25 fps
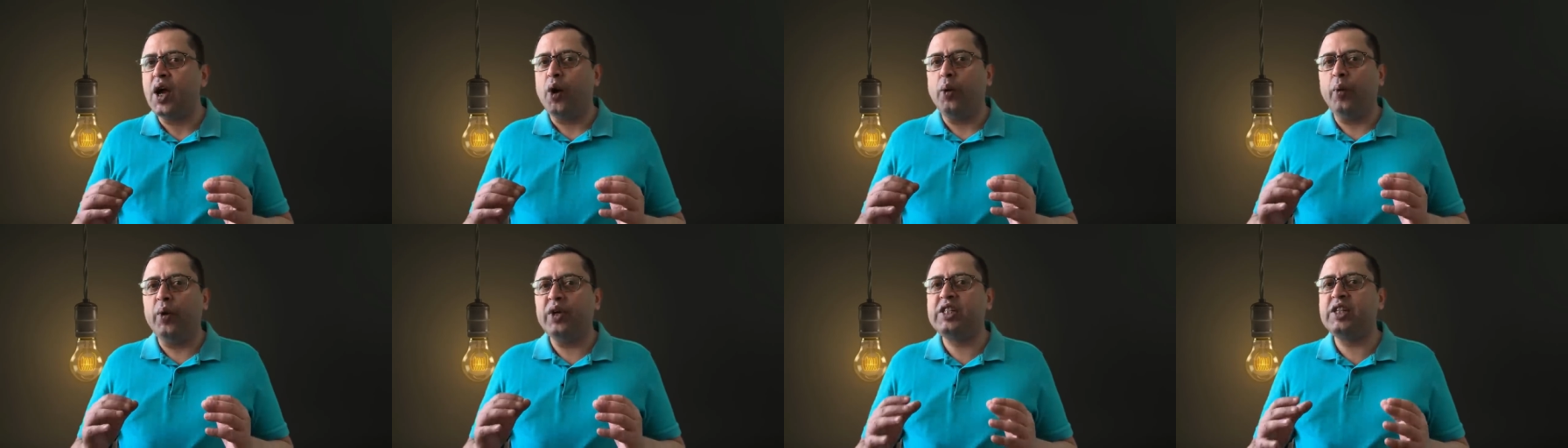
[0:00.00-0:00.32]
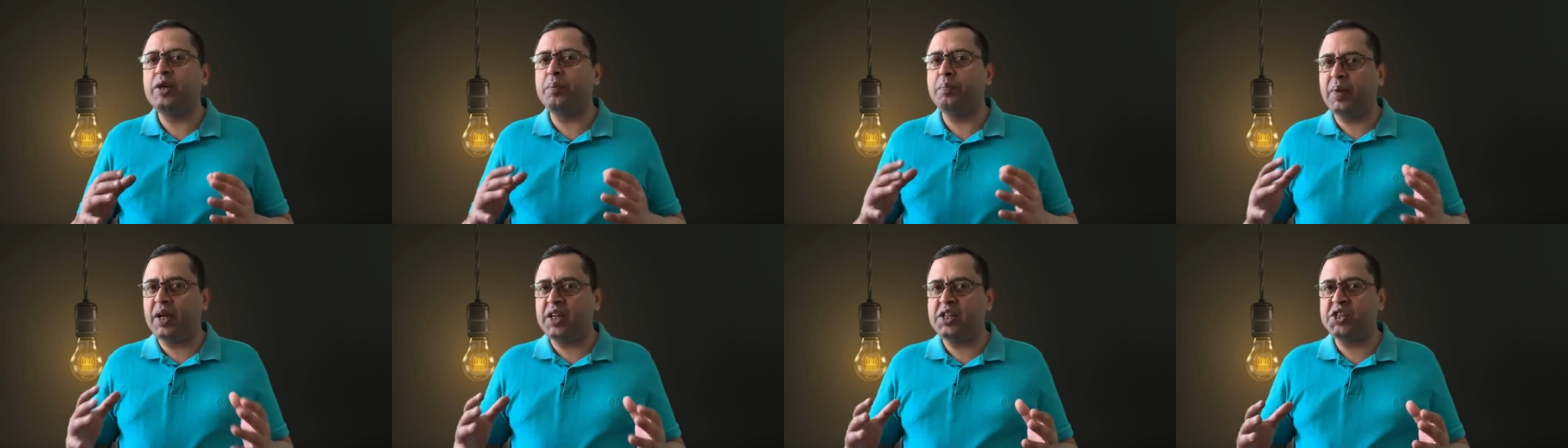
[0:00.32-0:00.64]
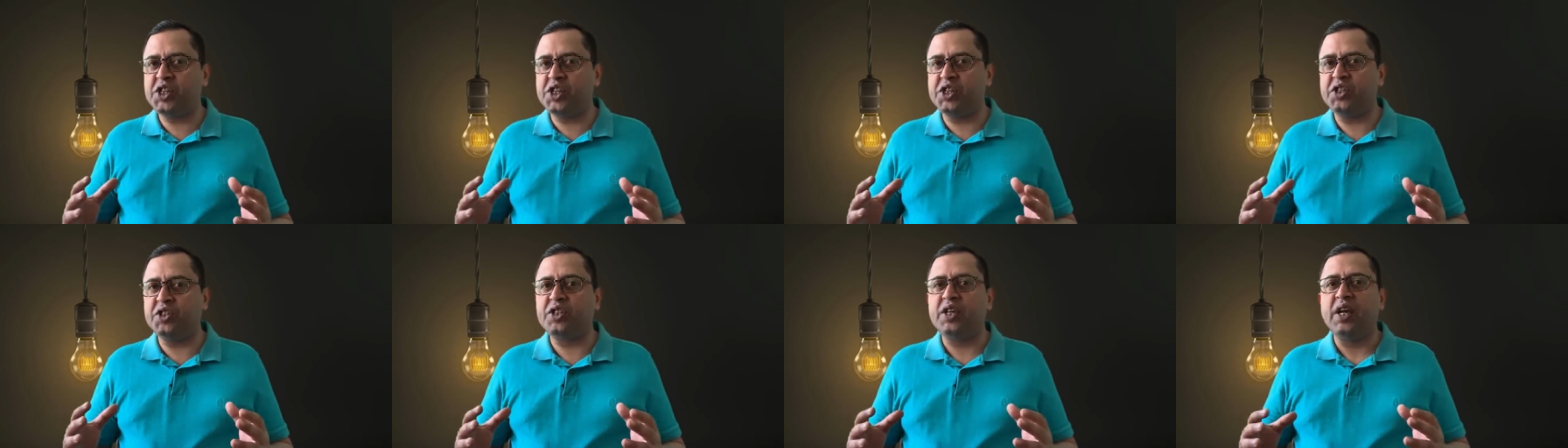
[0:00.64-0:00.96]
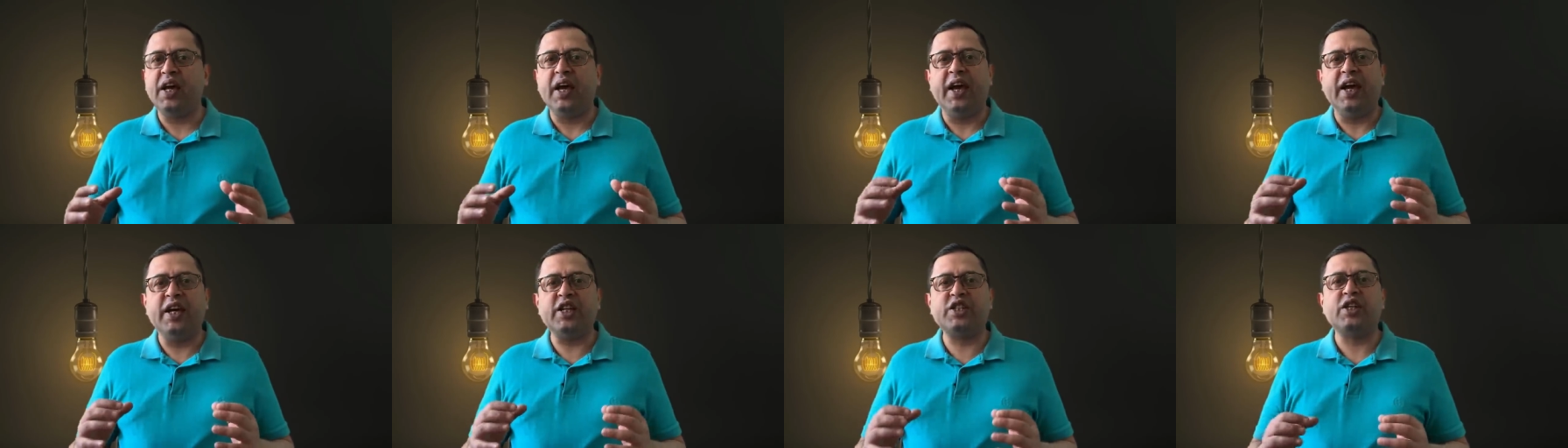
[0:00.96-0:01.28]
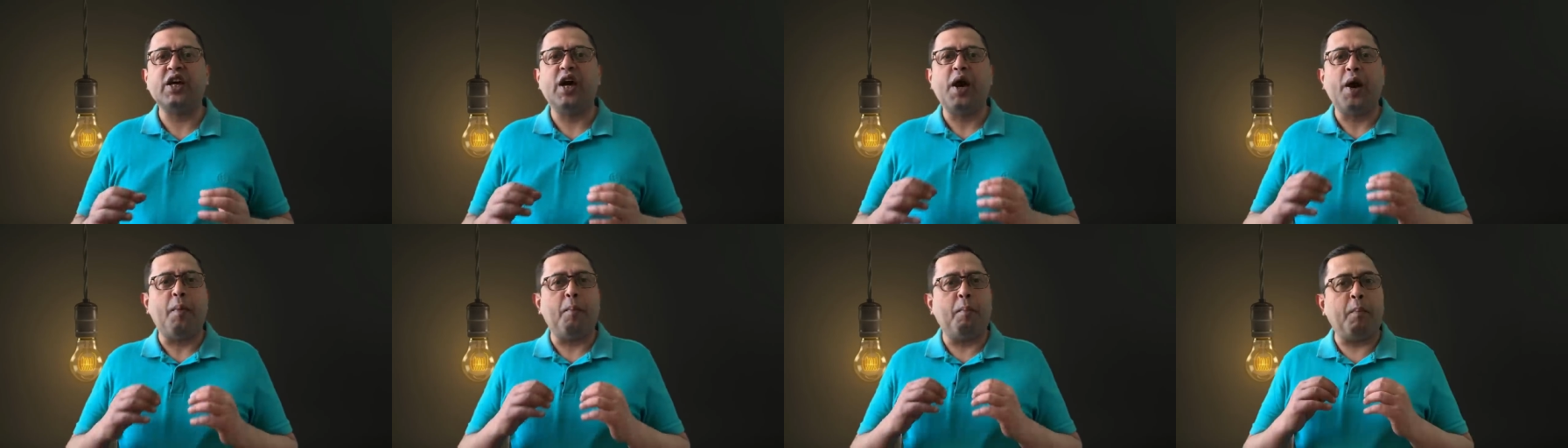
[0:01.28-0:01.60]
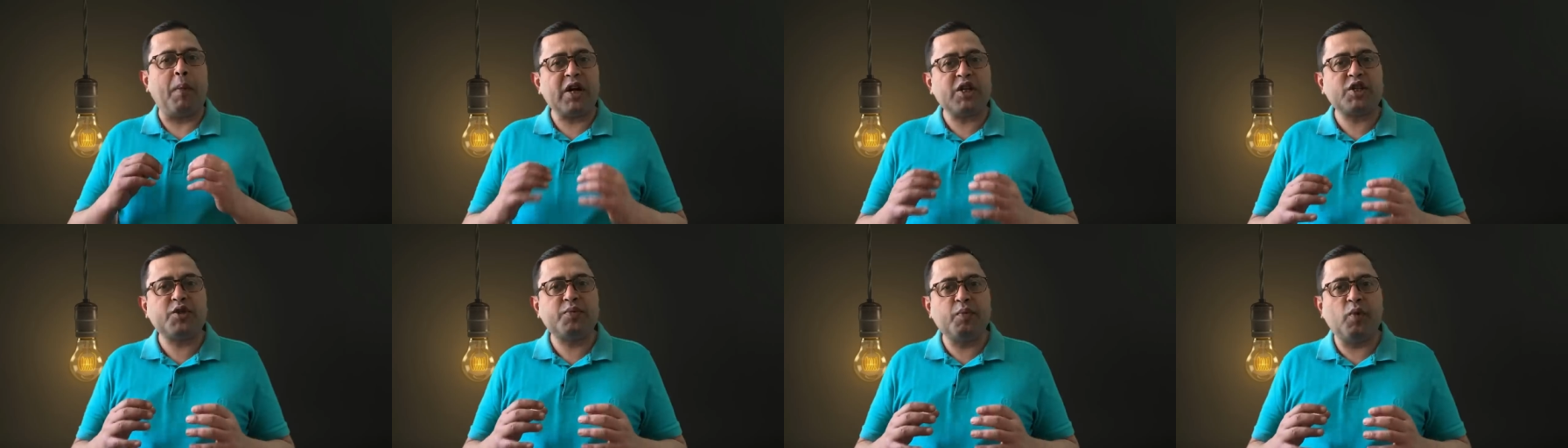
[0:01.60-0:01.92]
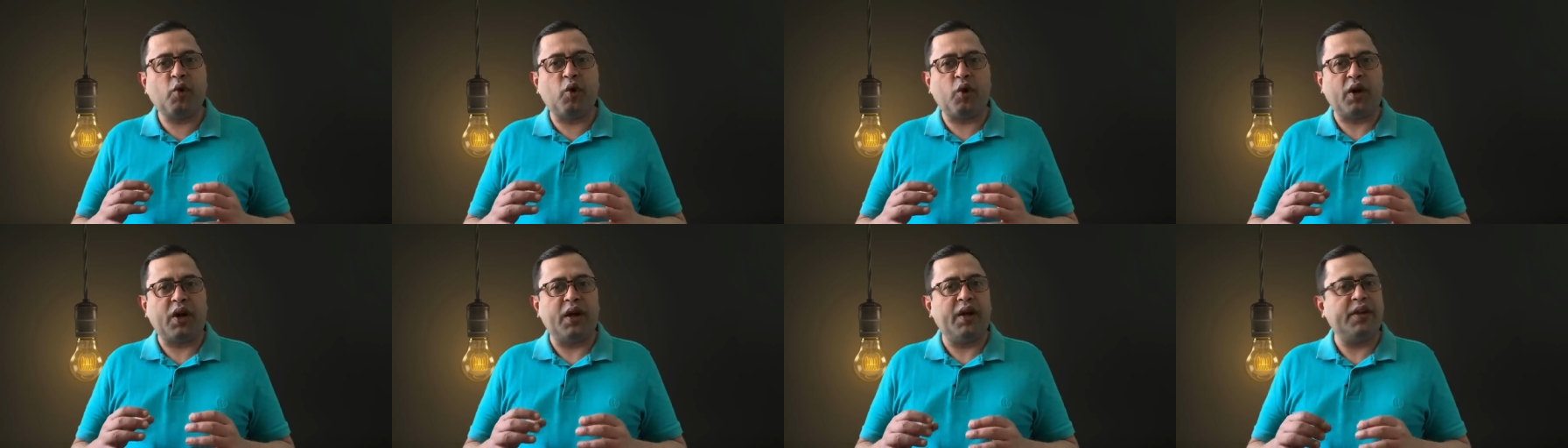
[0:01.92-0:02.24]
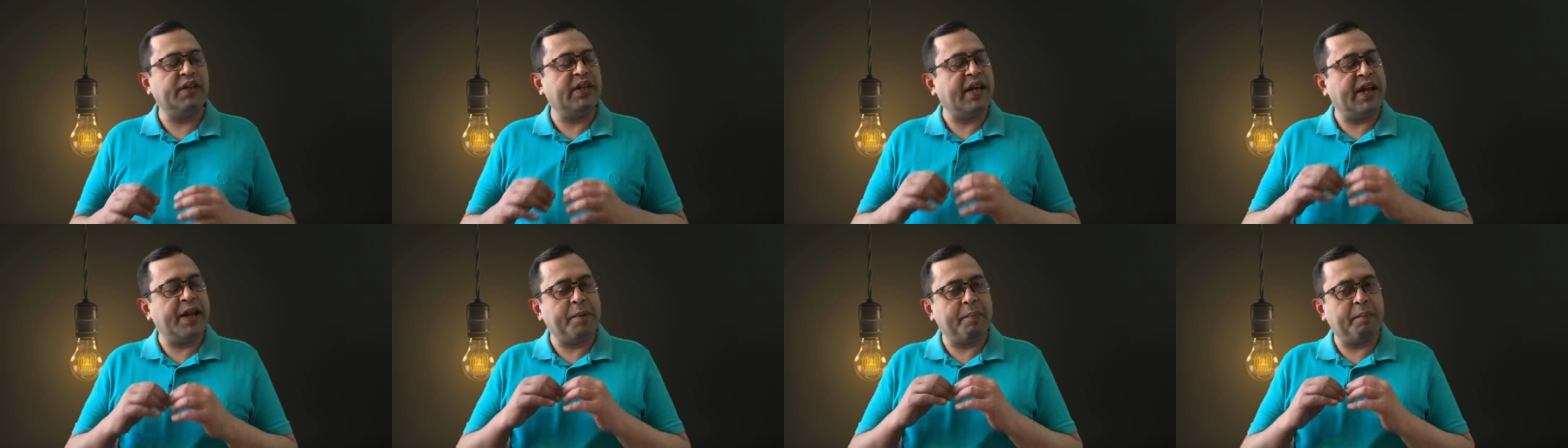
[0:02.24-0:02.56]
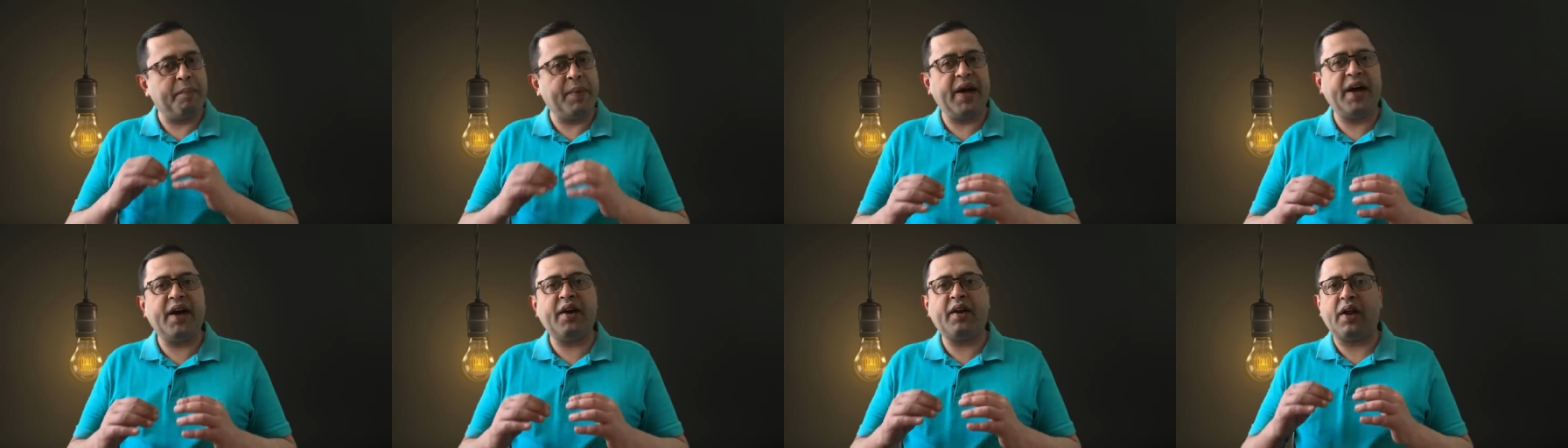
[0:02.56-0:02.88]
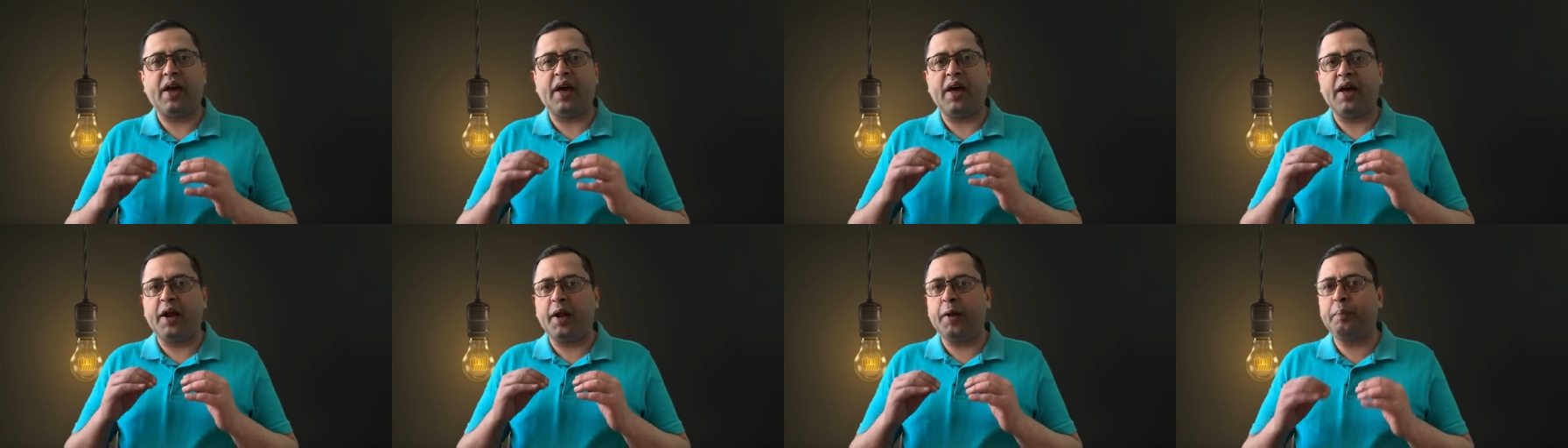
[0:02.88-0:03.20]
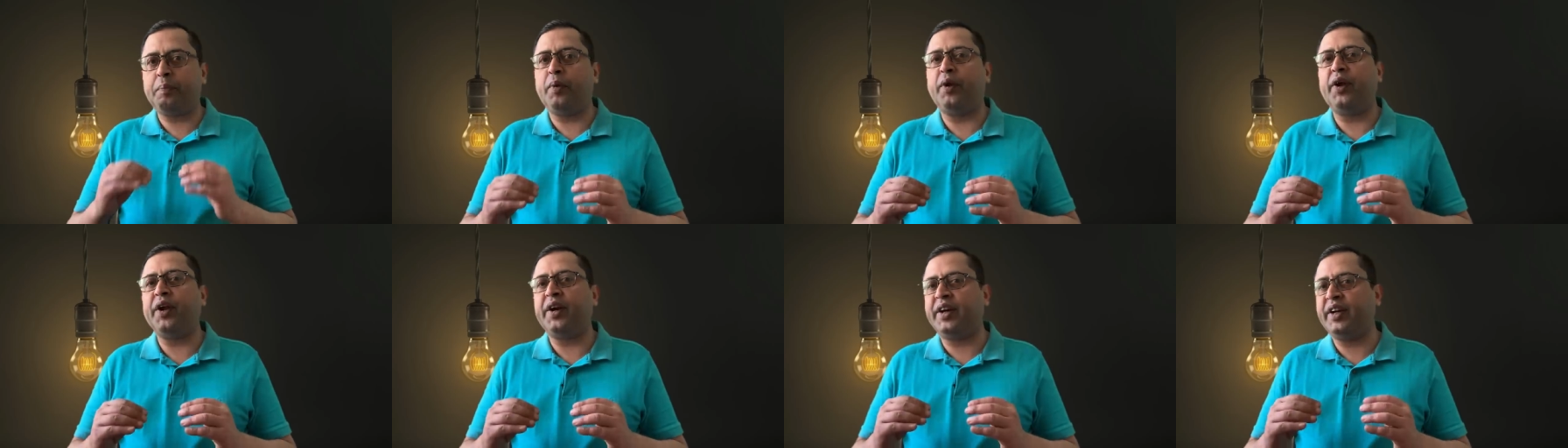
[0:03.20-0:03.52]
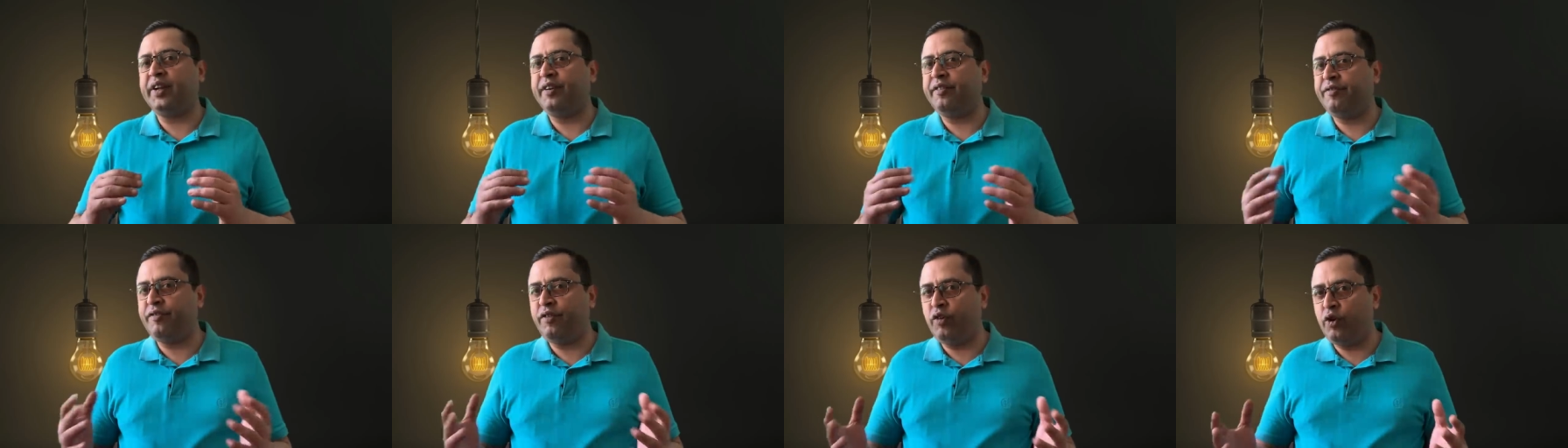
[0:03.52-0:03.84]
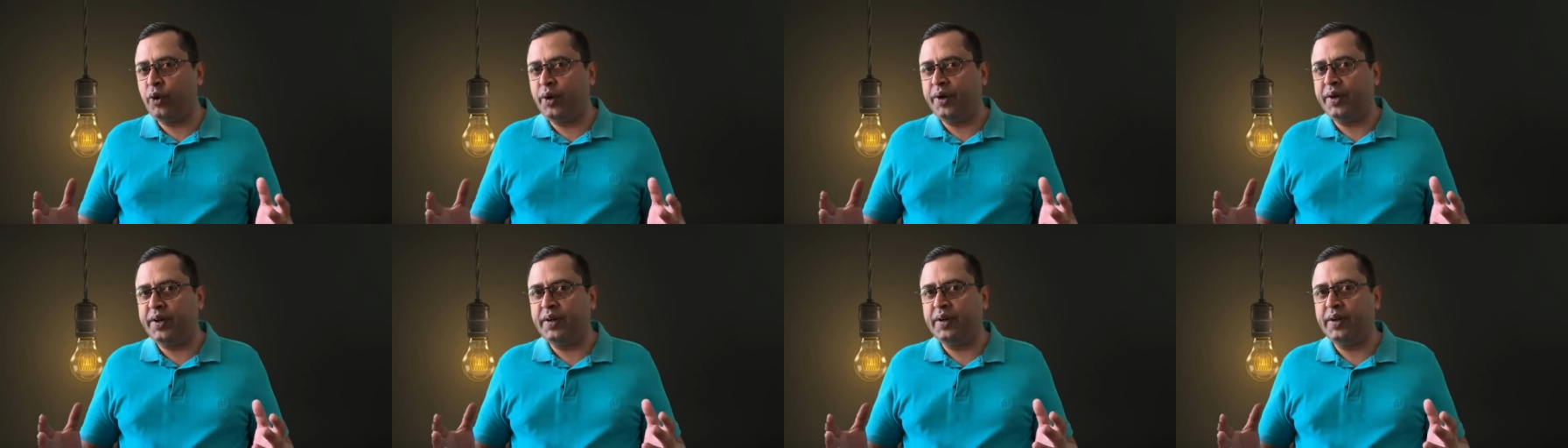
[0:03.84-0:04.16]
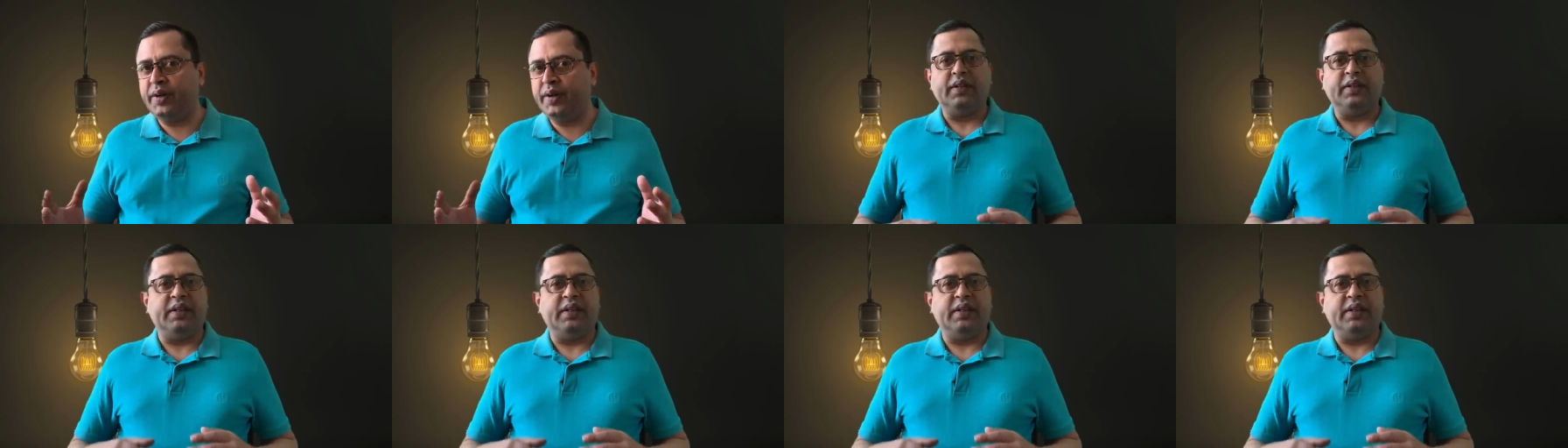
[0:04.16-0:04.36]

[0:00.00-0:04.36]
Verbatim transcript: which he mentions is much more than a mere reproductive fluid.